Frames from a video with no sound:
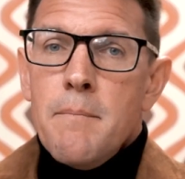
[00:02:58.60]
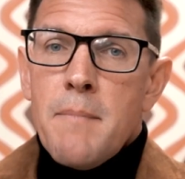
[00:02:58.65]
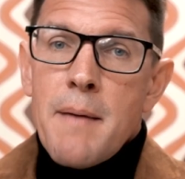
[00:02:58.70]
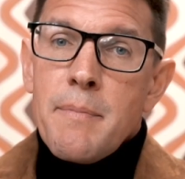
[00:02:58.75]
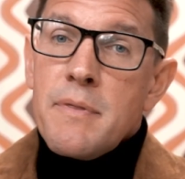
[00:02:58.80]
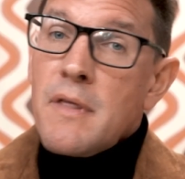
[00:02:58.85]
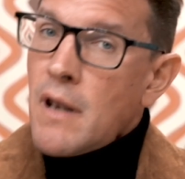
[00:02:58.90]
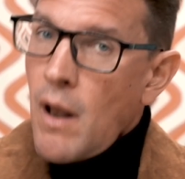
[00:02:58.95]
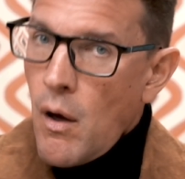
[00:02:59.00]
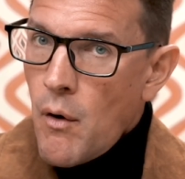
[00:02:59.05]

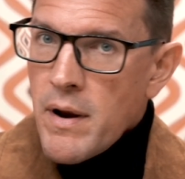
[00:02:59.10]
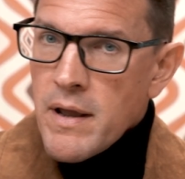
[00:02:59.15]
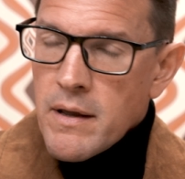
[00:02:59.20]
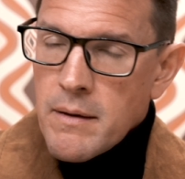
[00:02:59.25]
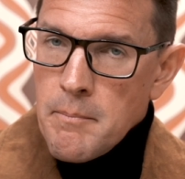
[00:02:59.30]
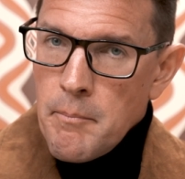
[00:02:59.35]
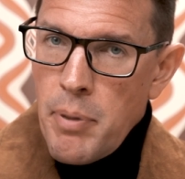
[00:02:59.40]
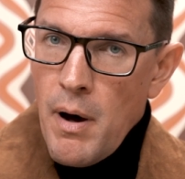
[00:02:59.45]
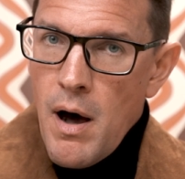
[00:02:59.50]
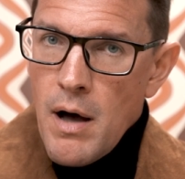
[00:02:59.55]
maybe the lower
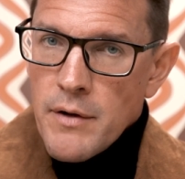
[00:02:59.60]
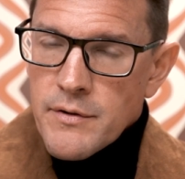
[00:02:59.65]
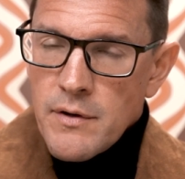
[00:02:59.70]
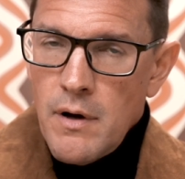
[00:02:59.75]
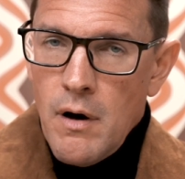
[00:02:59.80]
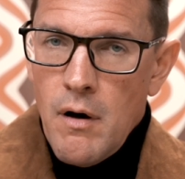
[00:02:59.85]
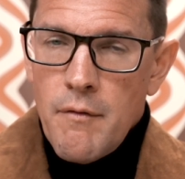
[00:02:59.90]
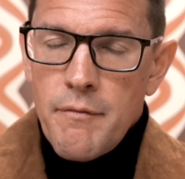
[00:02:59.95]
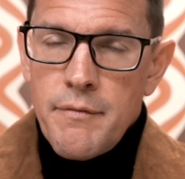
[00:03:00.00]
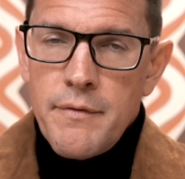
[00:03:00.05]
income part
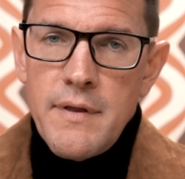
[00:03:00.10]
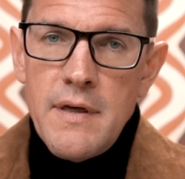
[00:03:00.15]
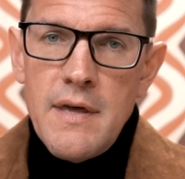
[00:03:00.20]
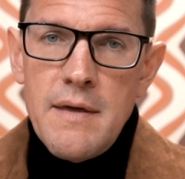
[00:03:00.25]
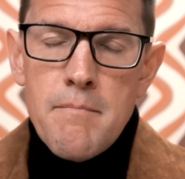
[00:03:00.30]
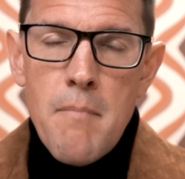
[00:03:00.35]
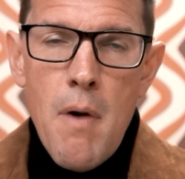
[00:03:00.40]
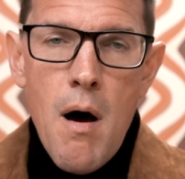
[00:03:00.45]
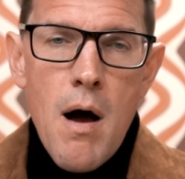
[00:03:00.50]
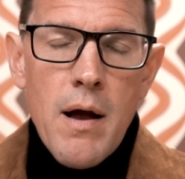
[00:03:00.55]
of
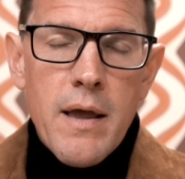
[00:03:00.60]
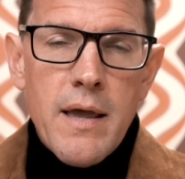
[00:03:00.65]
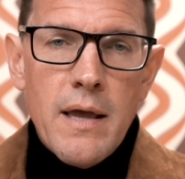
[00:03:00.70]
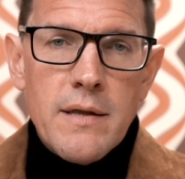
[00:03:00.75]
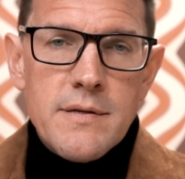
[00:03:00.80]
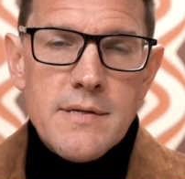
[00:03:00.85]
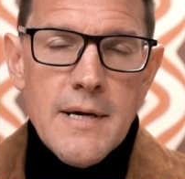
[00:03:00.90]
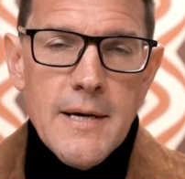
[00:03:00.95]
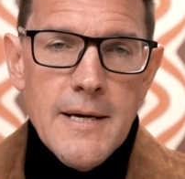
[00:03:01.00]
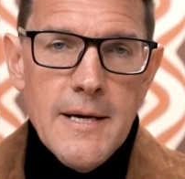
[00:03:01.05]
the
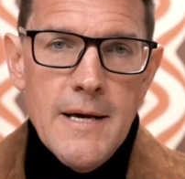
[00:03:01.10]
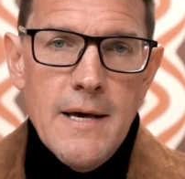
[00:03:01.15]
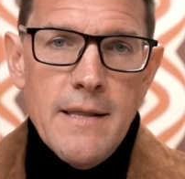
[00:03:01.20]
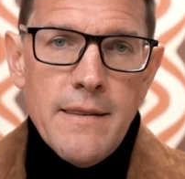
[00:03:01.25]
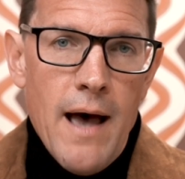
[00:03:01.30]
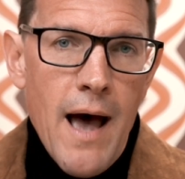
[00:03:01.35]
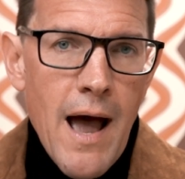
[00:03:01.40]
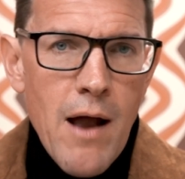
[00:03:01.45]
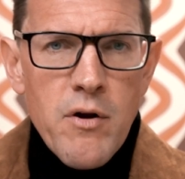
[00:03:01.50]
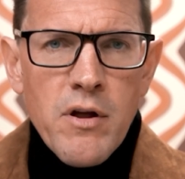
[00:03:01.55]
market.
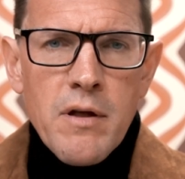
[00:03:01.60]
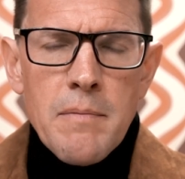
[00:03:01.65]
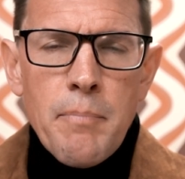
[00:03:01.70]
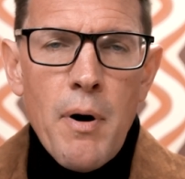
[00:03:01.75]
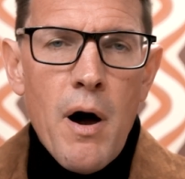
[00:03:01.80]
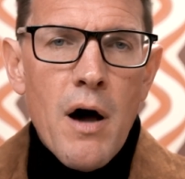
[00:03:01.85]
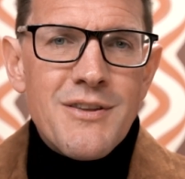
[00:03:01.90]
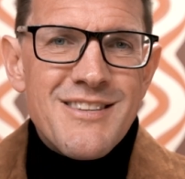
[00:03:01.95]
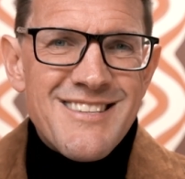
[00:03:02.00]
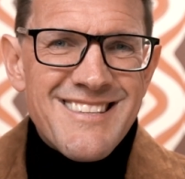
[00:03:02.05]
The higher income
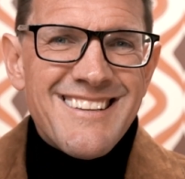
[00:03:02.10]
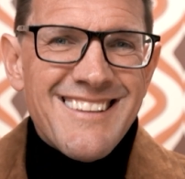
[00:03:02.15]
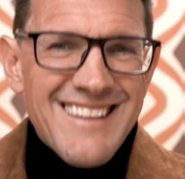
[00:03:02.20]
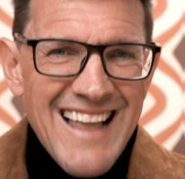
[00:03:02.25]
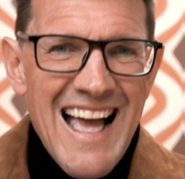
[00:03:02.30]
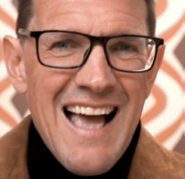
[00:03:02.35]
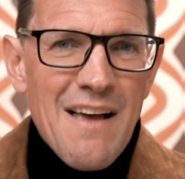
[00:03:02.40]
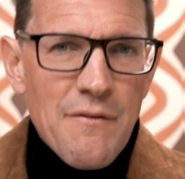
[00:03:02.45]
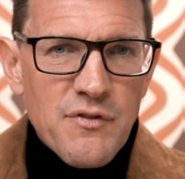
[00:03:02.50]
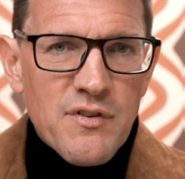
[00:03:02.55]
part still
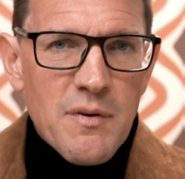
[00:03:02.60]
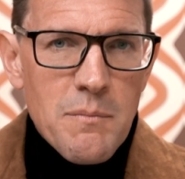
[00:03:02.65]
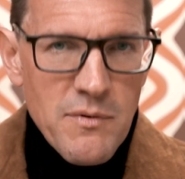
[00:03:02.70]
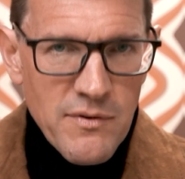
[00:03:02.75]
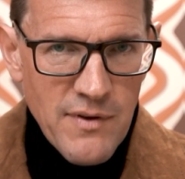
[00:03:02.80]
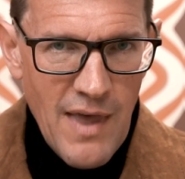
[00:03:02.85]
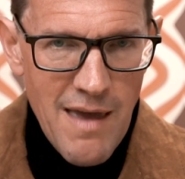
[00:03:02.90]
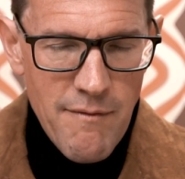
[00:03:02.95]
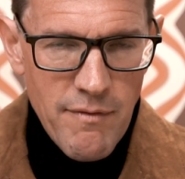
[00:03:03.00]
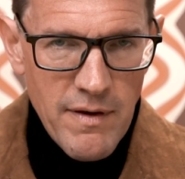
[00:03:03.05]
have some
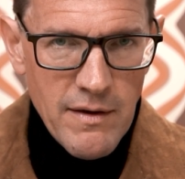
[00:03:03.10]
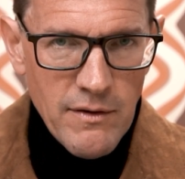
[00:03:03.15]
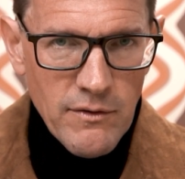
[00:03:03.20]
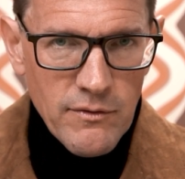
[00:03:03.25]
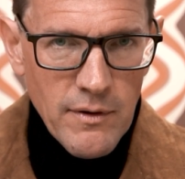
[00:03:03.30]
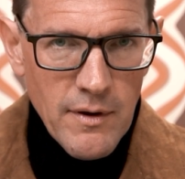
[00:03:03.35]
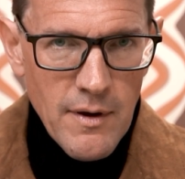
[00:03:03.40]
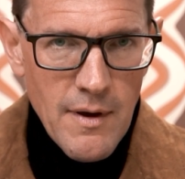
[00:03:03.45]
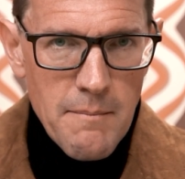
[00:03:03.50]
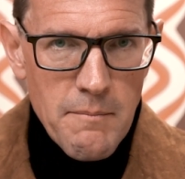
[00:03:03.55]

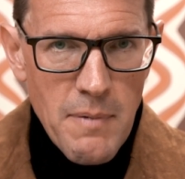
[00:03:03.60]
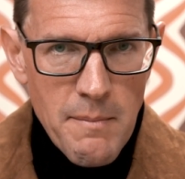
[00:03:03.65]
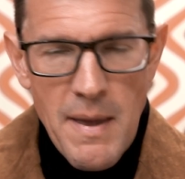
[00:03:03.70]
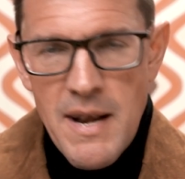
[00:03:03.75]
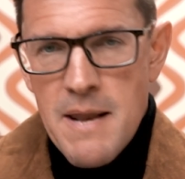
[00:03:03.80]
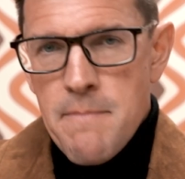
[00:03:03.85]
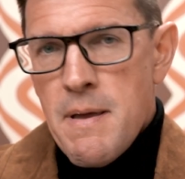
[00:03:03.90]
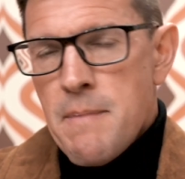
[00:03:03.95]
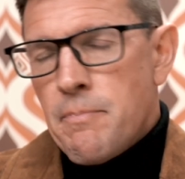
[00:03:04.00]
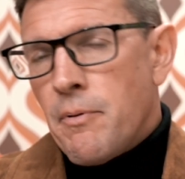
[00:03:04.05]
savings, but
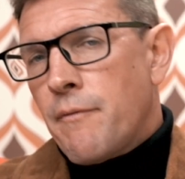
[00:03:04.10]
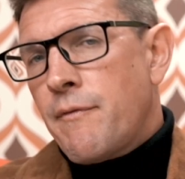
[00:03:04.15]
many people